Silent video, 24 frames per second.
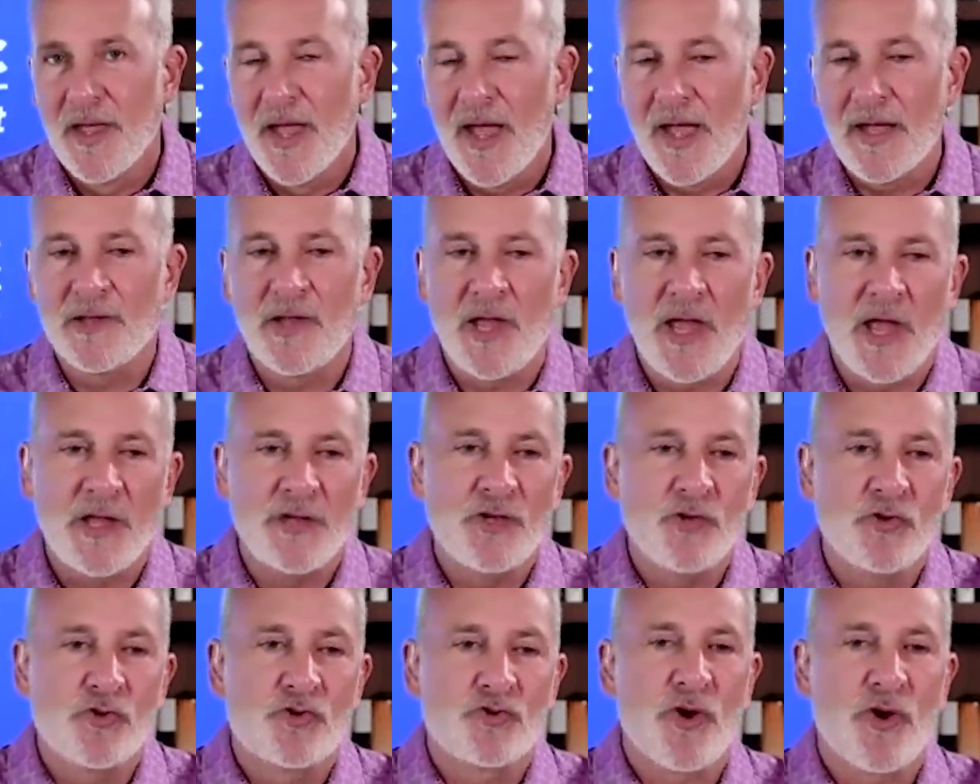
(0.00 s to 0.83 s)

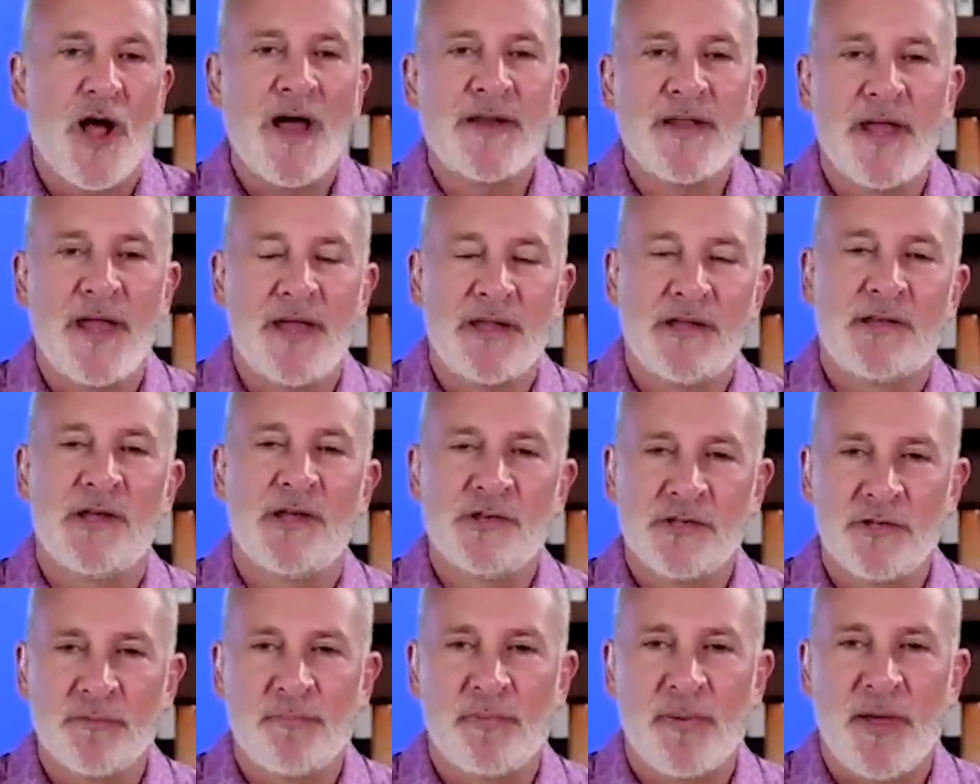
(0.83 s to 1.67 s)
And you try to
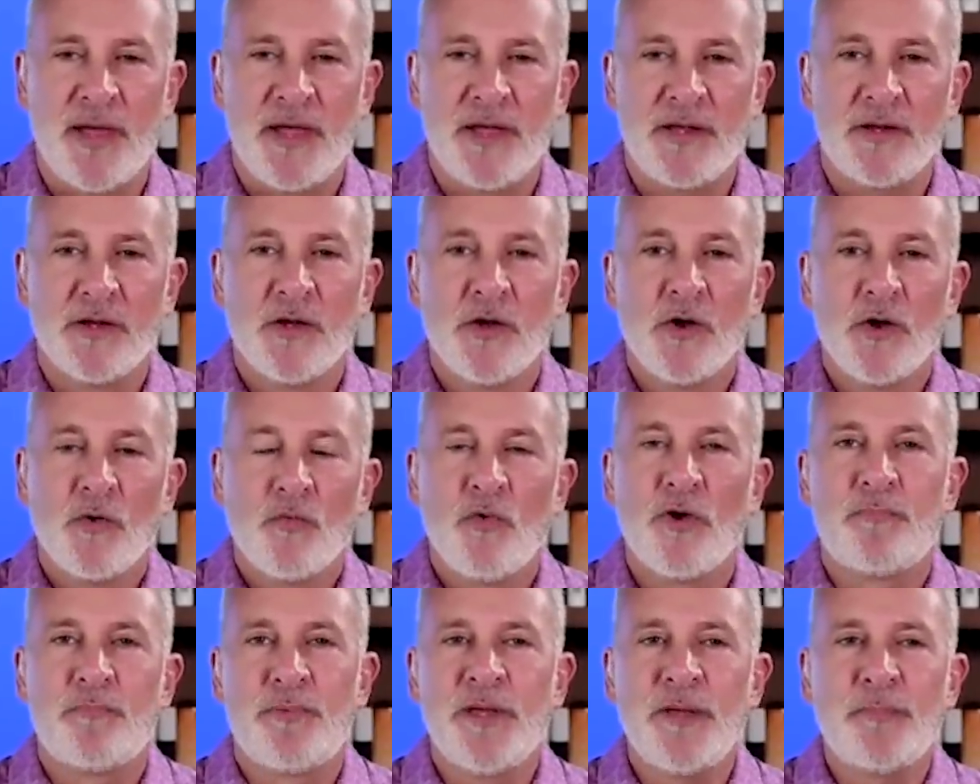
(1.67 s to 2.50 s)
anticipate
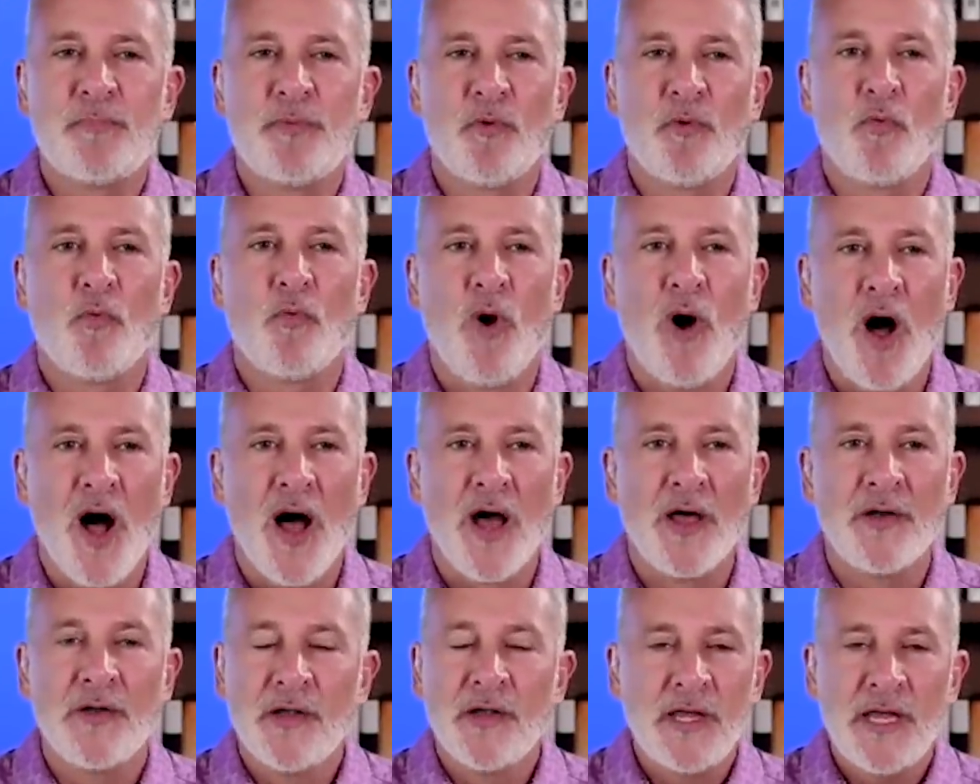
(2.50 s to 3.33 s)
what people
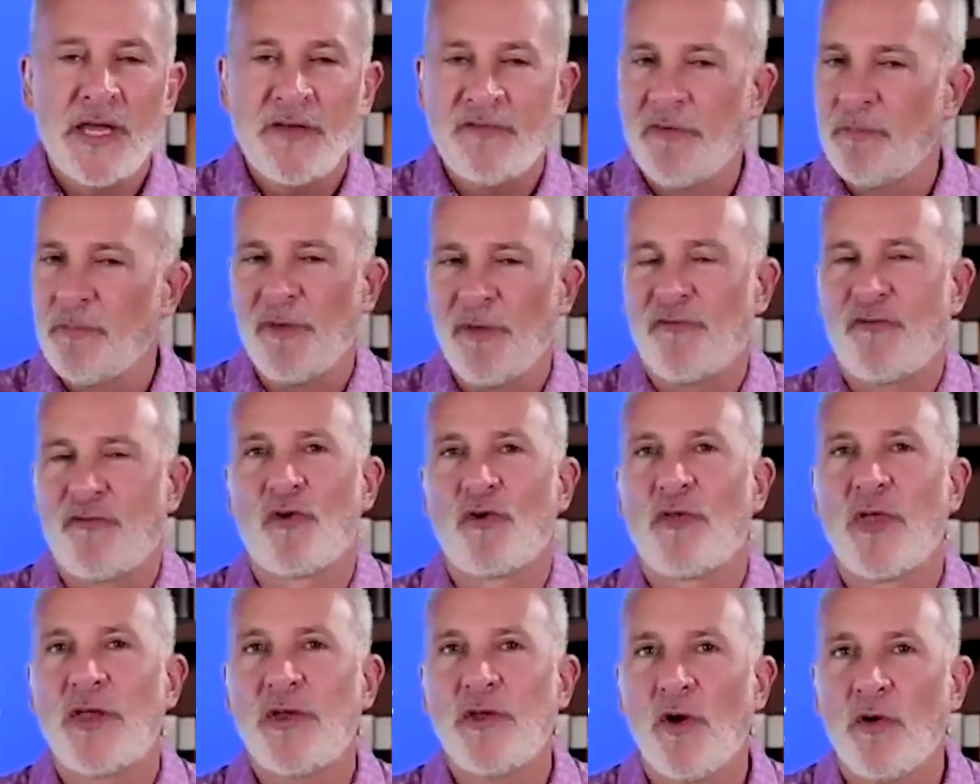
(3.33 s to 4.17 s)
want even
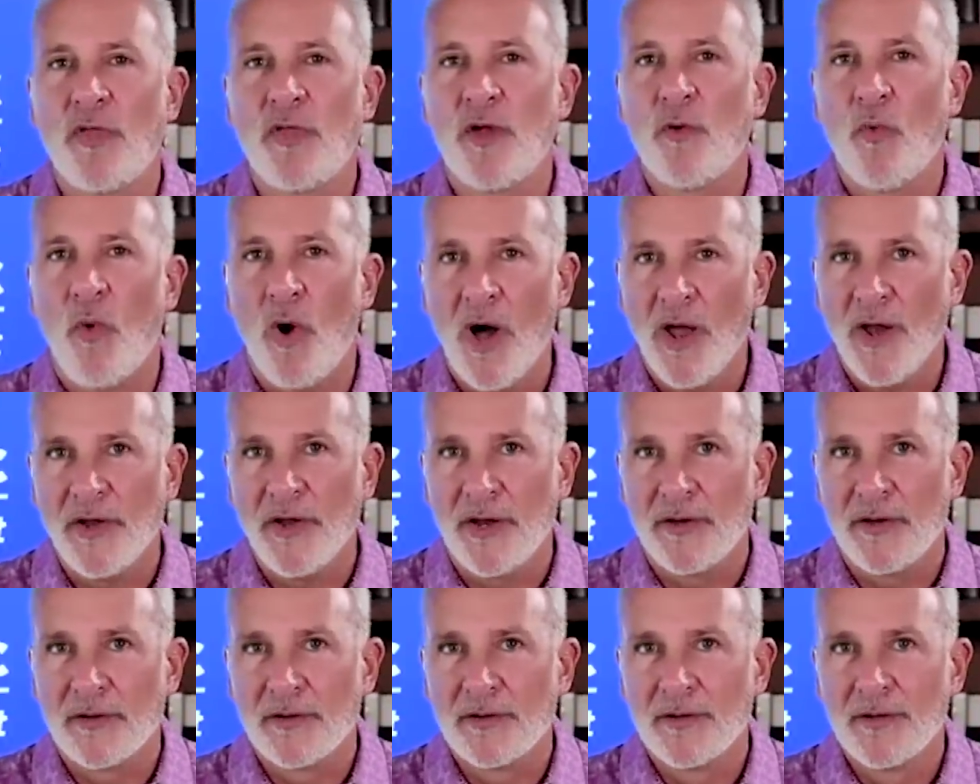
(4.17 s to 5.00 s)
before they know they want
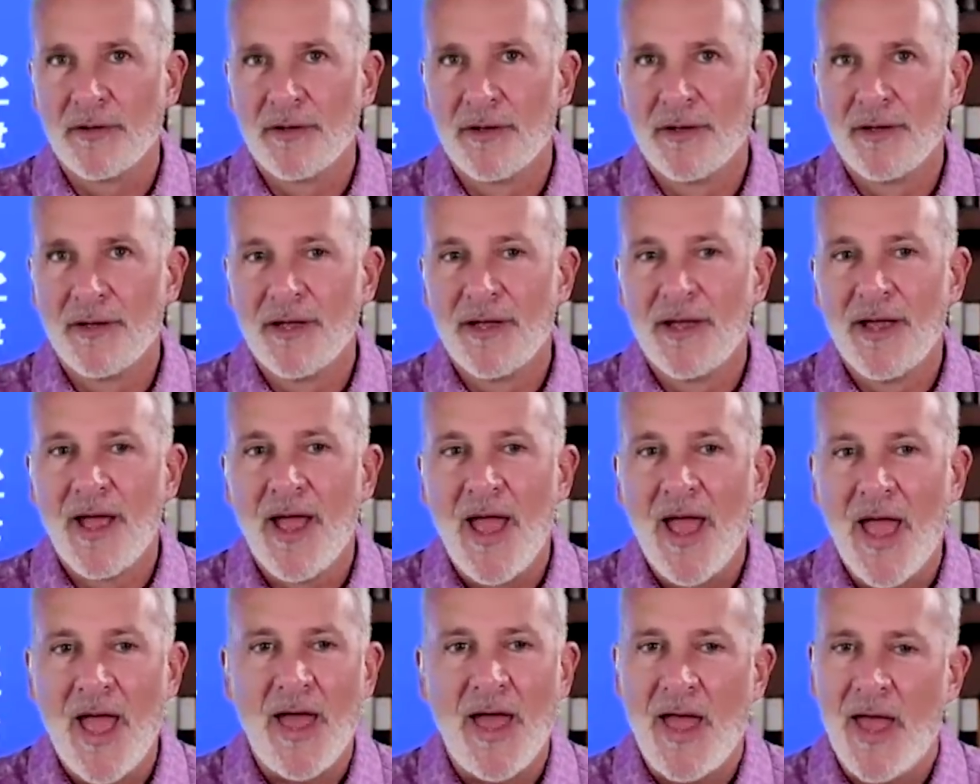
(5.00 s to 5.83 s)
it,
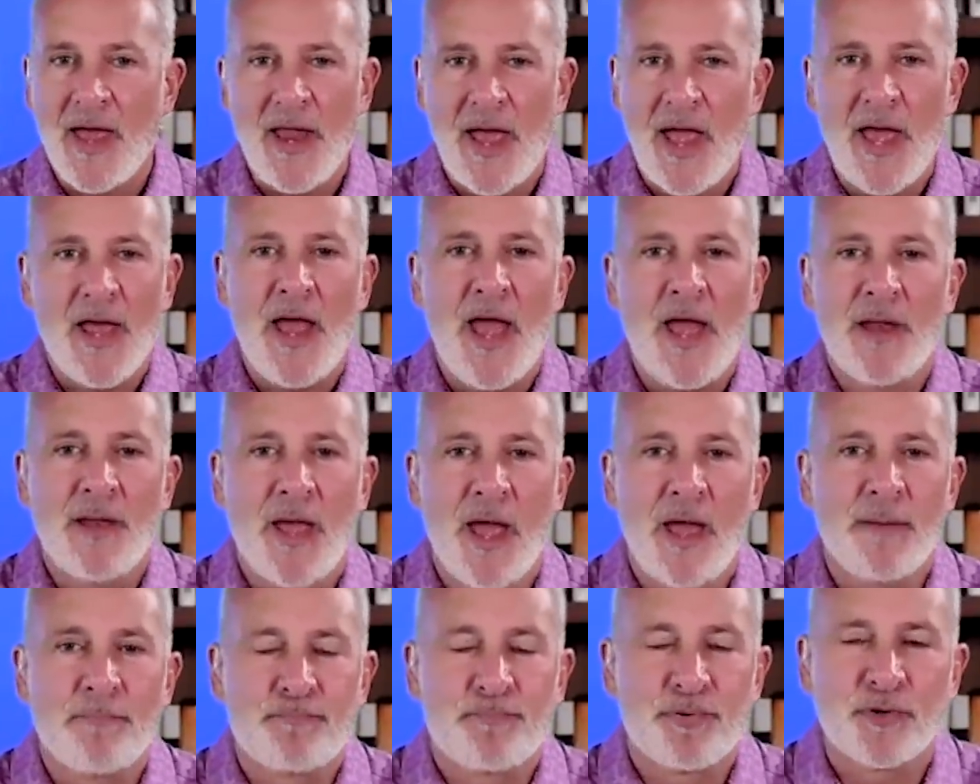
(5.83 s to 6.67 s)

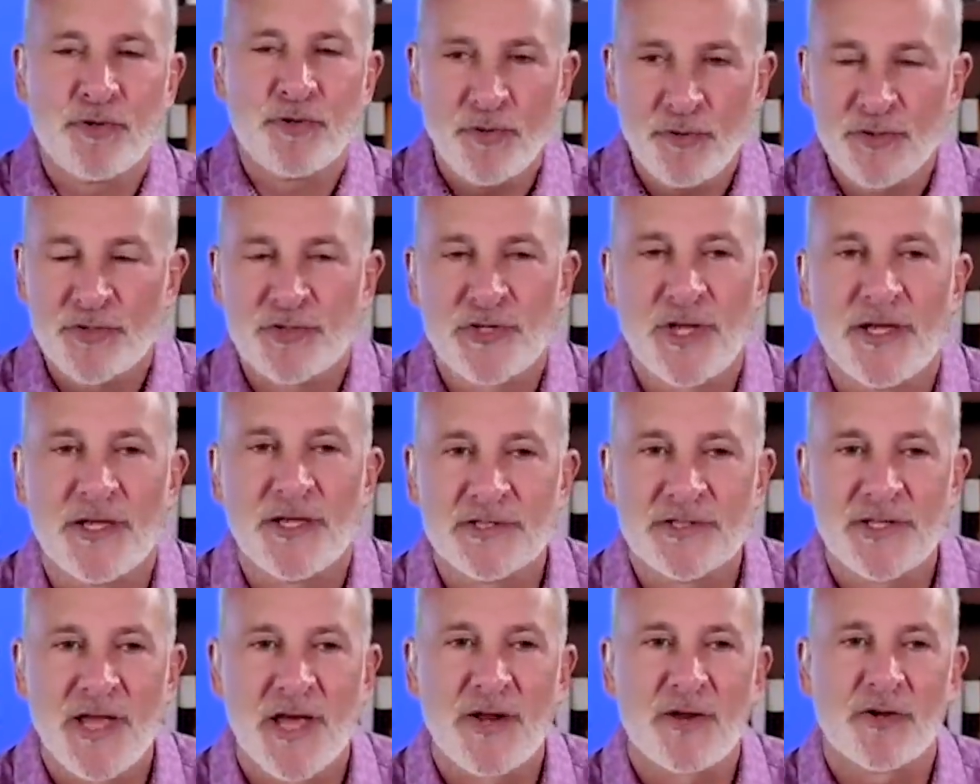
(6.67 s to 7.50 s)
and produce
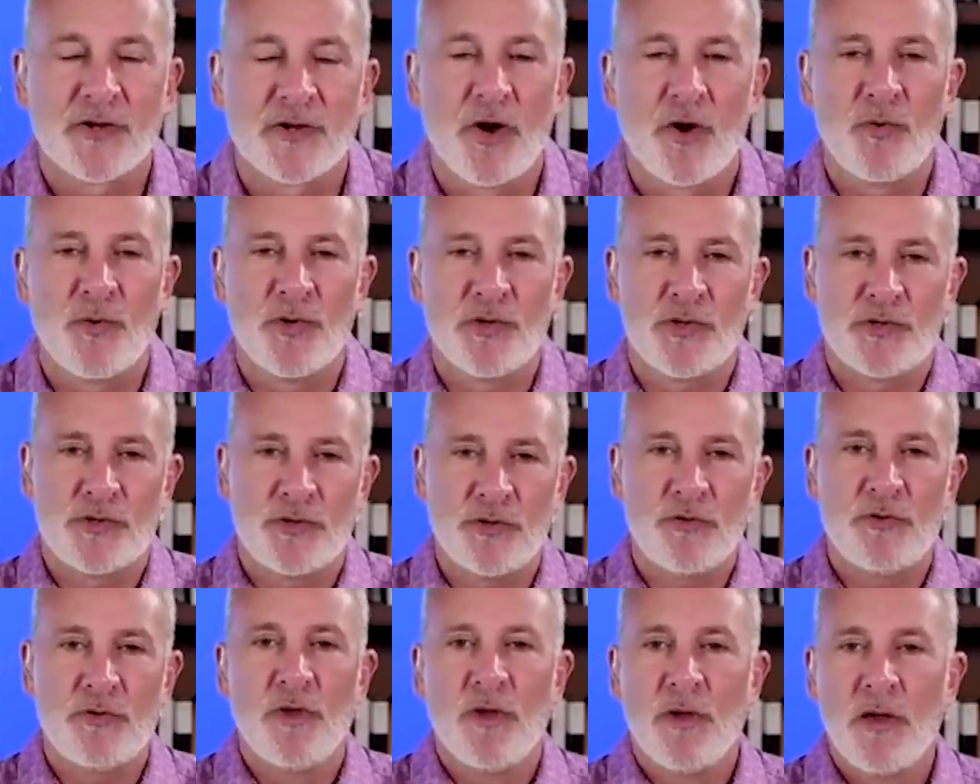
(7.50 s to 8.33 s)
things that are going
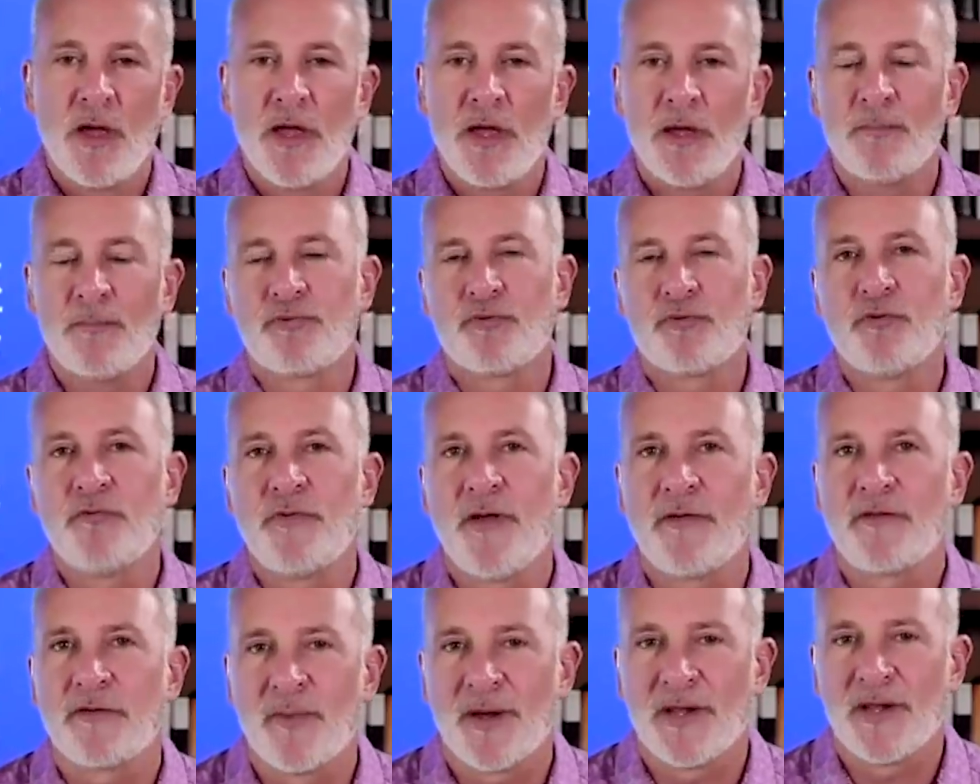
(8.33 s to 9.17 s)
to improve
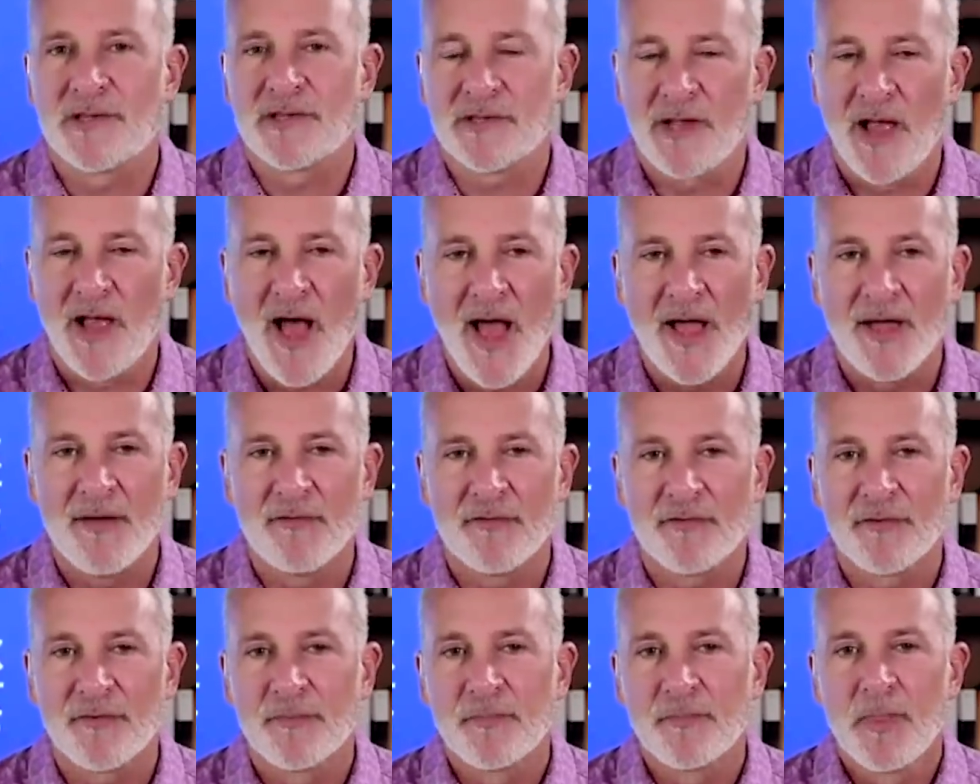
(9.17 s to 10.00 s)
everybody's
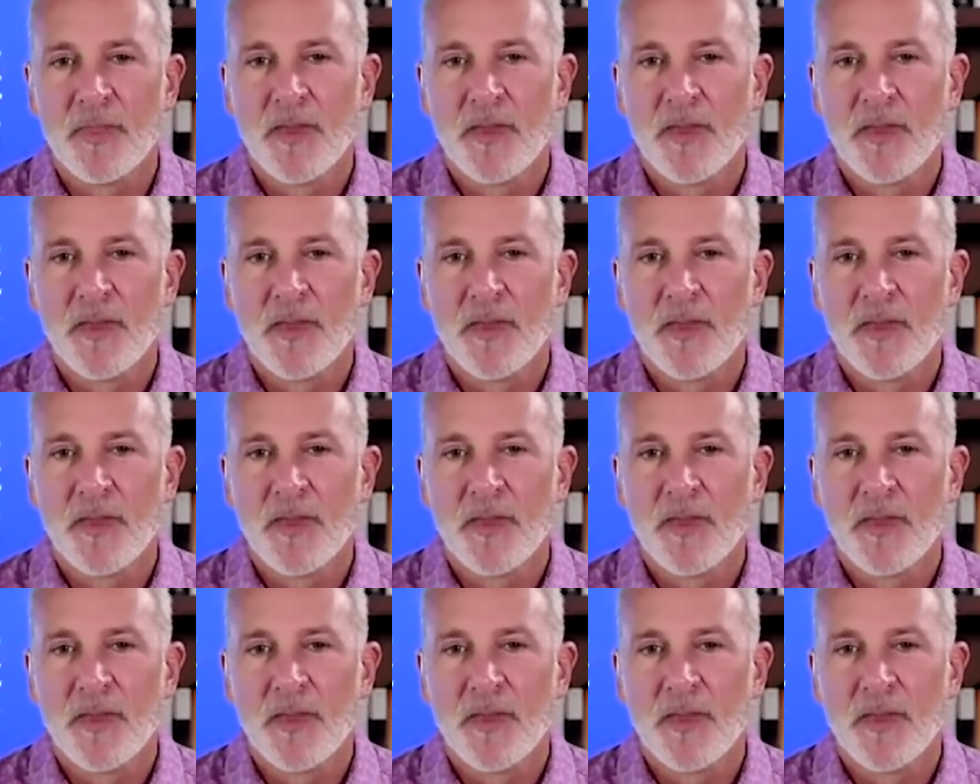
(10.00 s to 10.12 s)
lives.